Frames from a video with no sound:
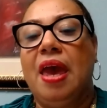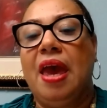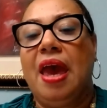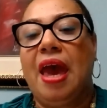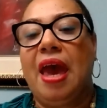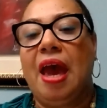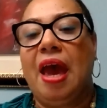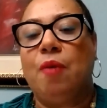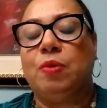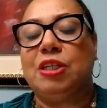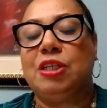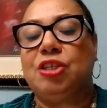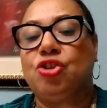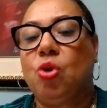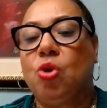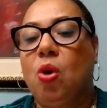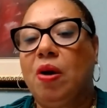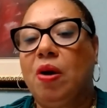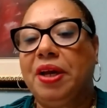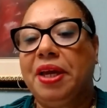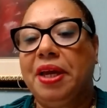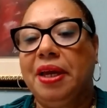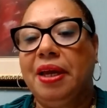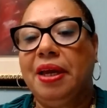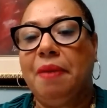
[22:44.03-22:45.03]
And we're
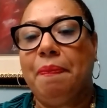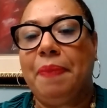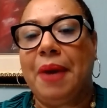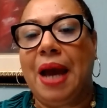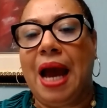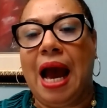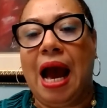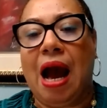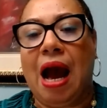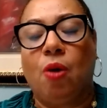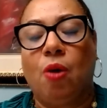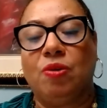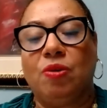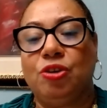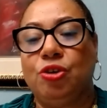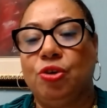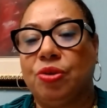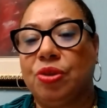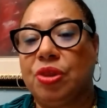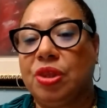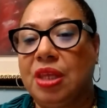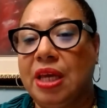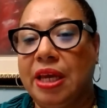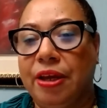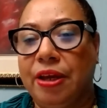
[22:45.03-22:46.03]
talking about your
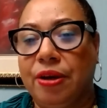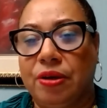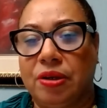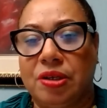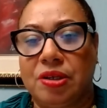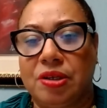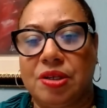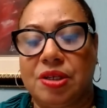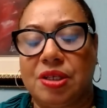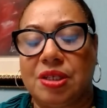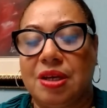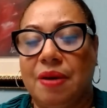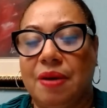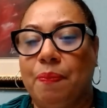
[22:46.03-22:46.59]
theaters,